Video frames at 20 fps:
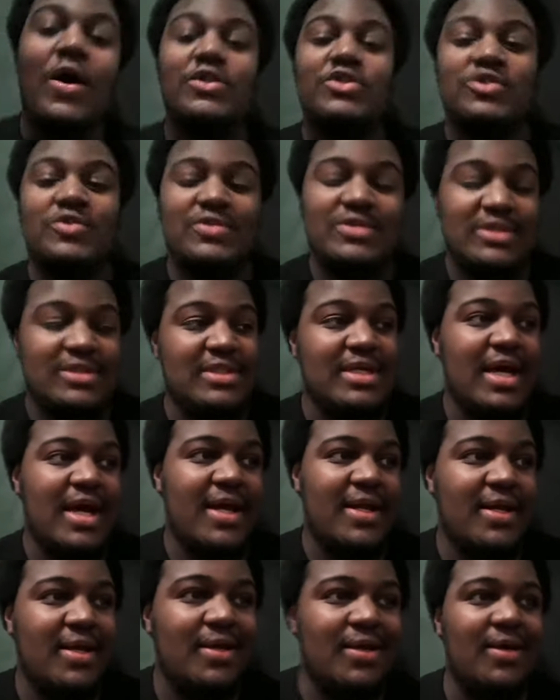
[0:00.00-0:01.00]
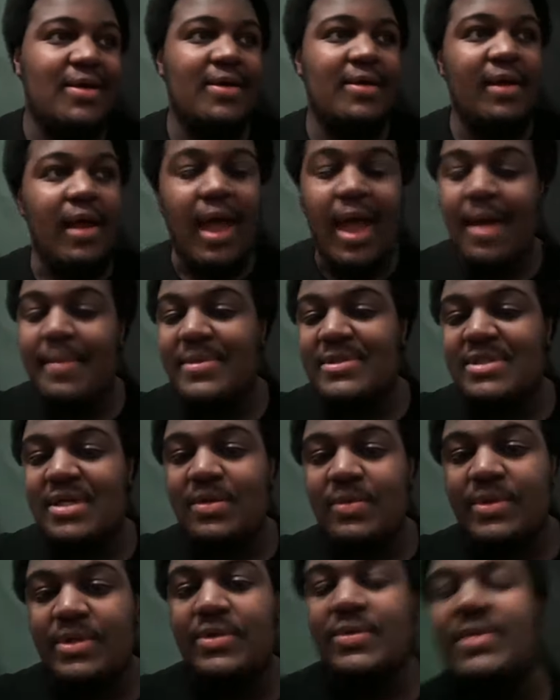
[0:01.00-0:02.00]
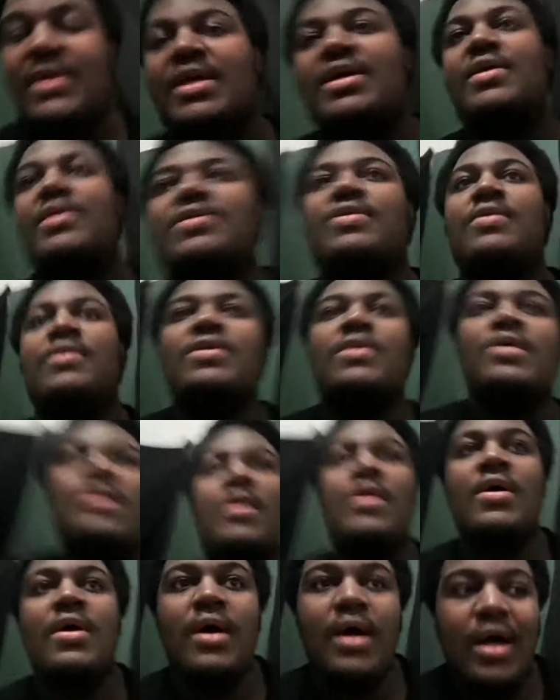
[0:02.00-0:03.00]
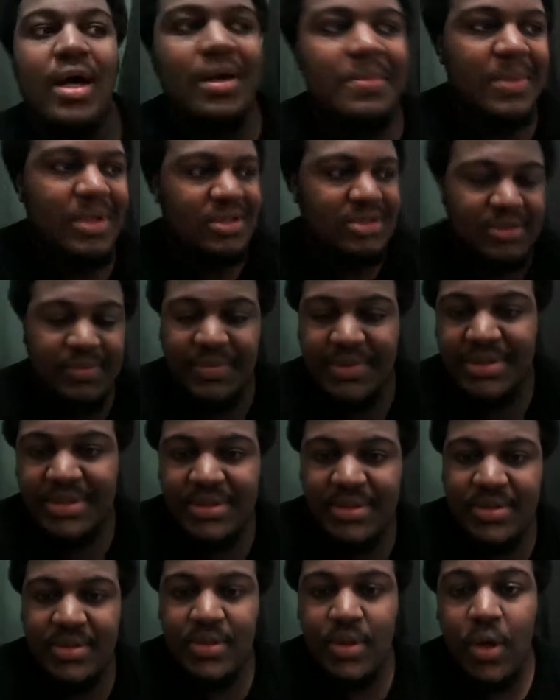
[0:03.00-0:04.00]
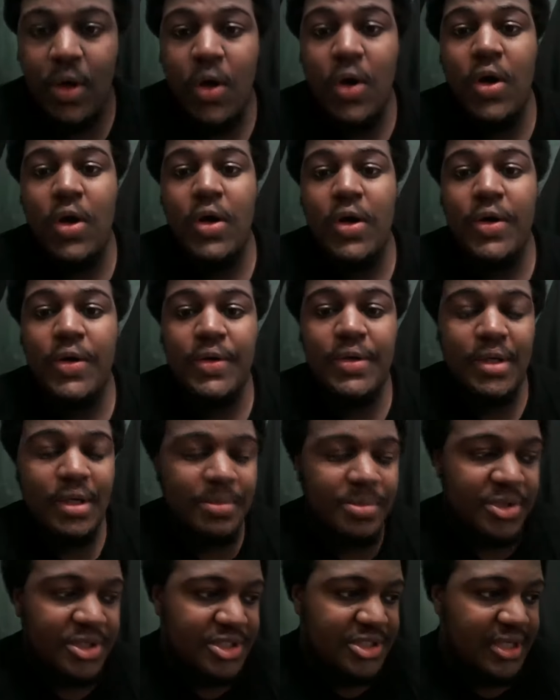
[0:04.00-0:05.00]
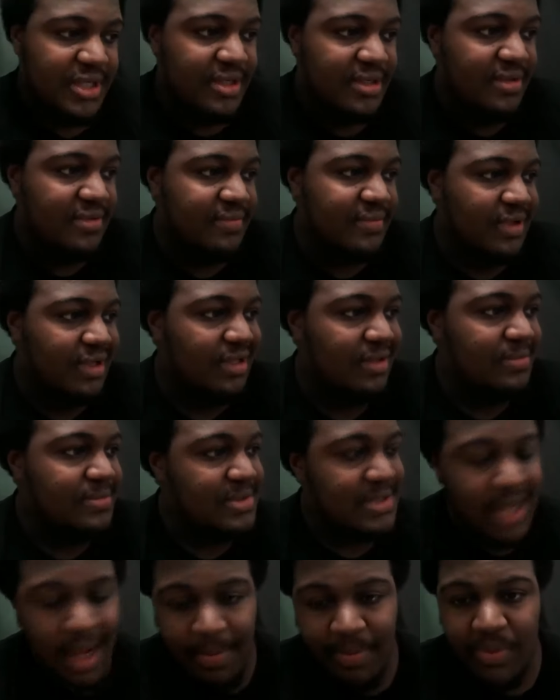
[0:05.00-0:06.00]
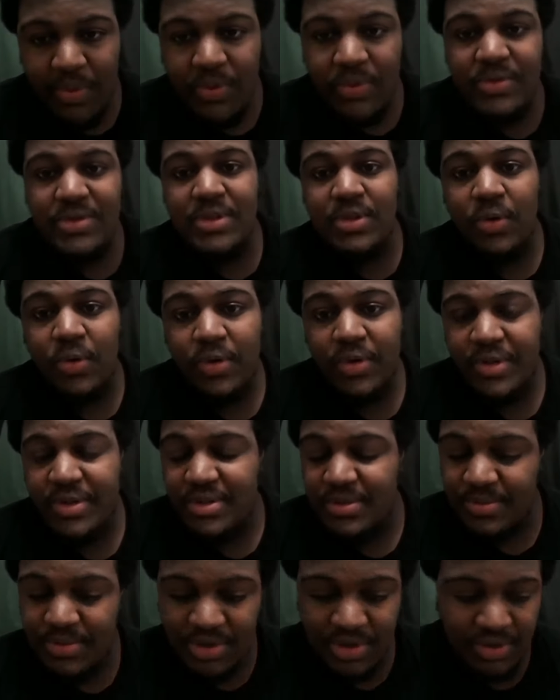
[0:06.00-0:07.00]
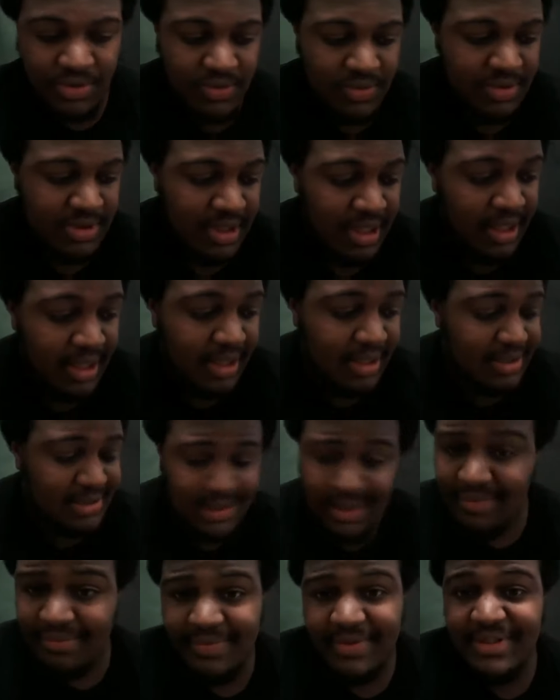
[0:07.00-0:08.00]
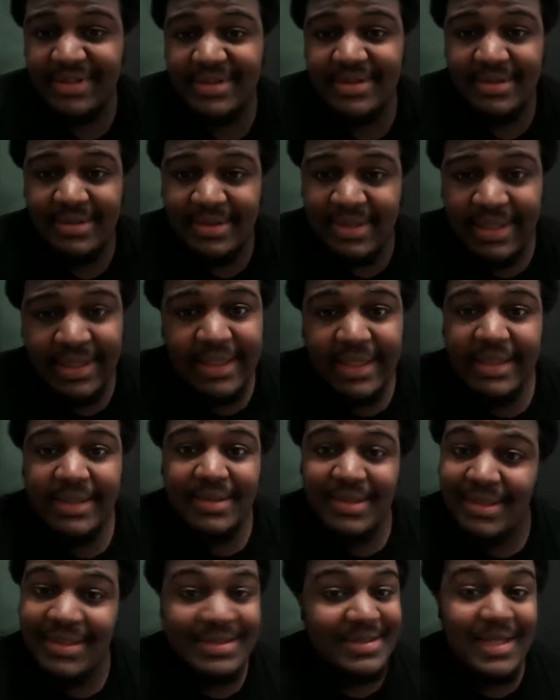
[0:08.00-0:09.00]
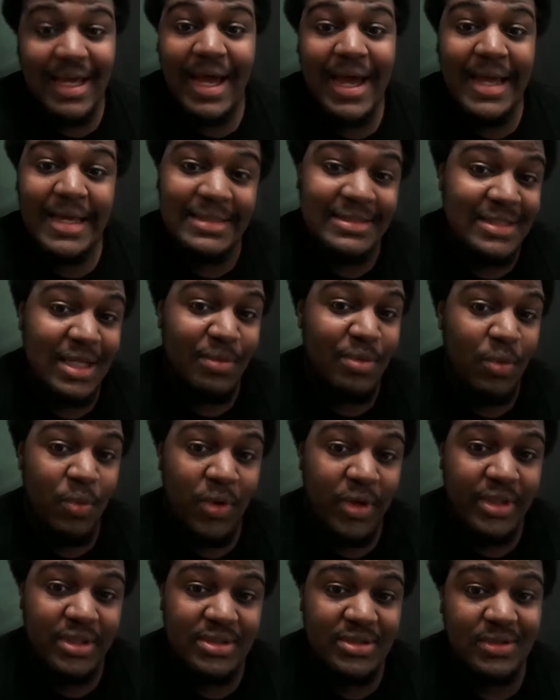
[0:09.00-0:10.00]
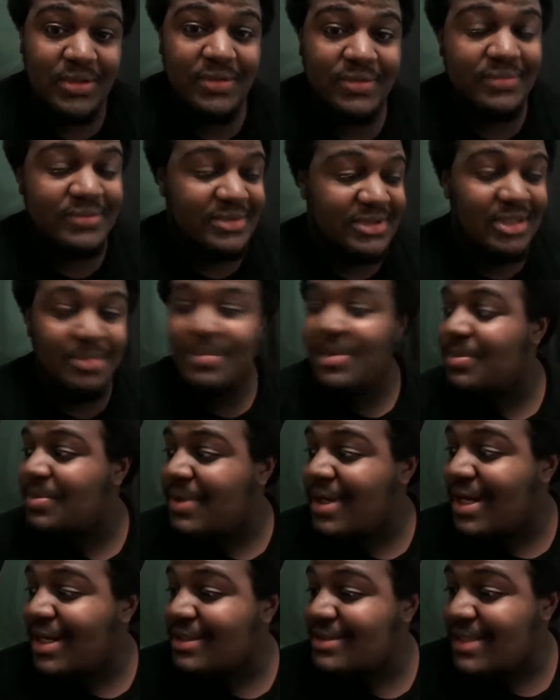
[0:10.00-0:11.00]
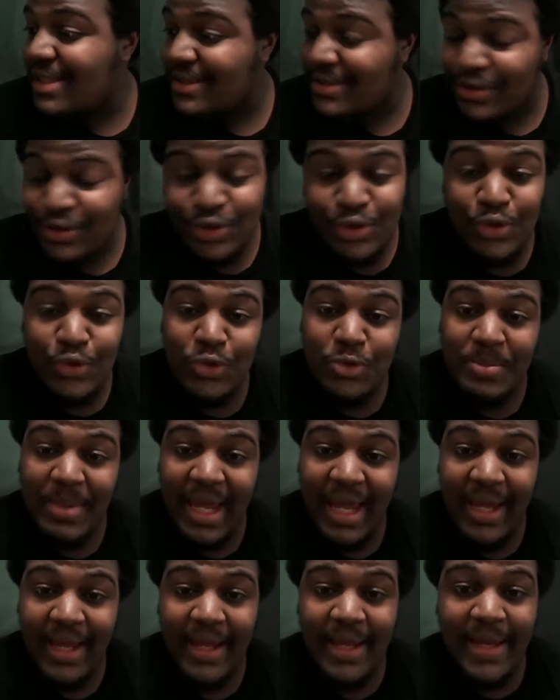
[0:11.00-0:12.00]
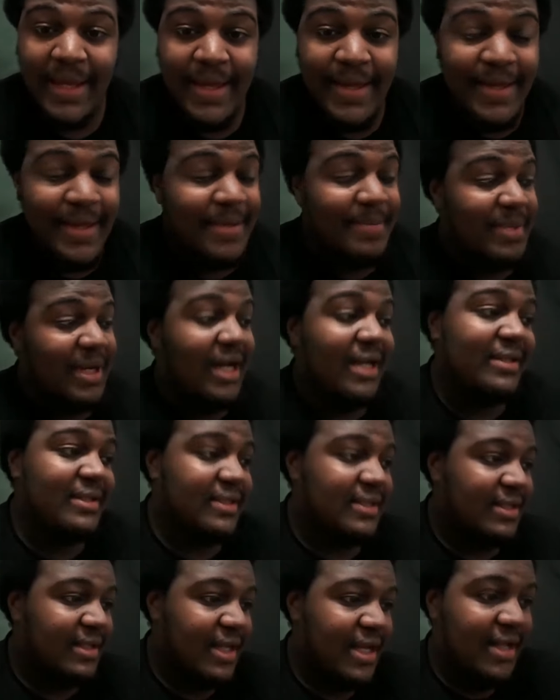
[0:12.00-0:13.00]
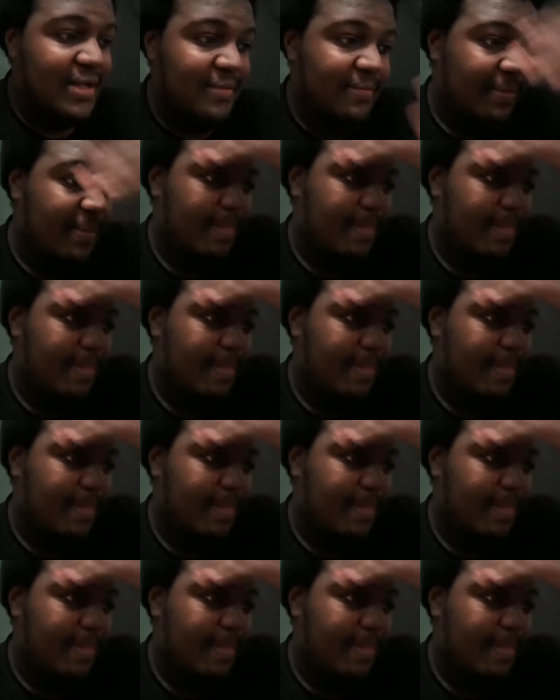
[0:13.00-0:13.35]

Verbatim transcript: All jokes aside, uh, Amazon, we do thank you. Um, are appreciative of Zappos and ordering some shoes. Some of us didn't get the good size that we wanted, so some people had to take their shoes back. But other than that,